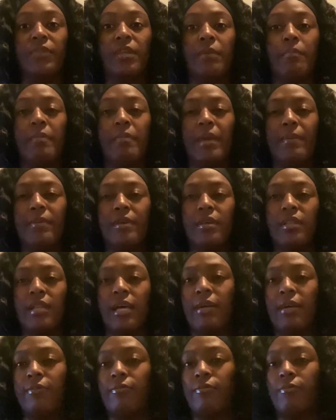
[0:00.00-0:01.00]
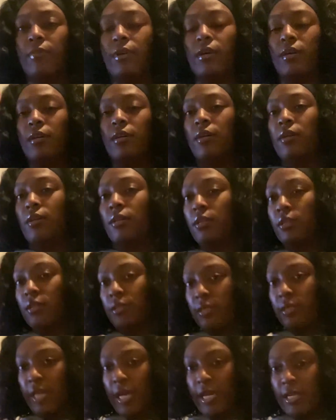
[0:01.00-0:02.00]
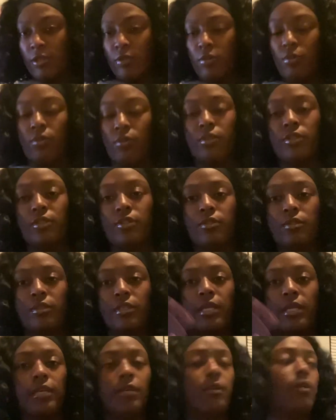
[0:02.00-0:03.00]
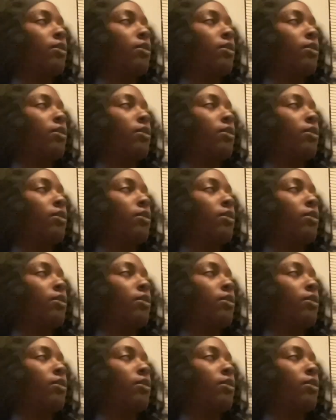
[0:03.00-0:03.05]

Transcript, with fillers: maybe like, uh, caddy corner like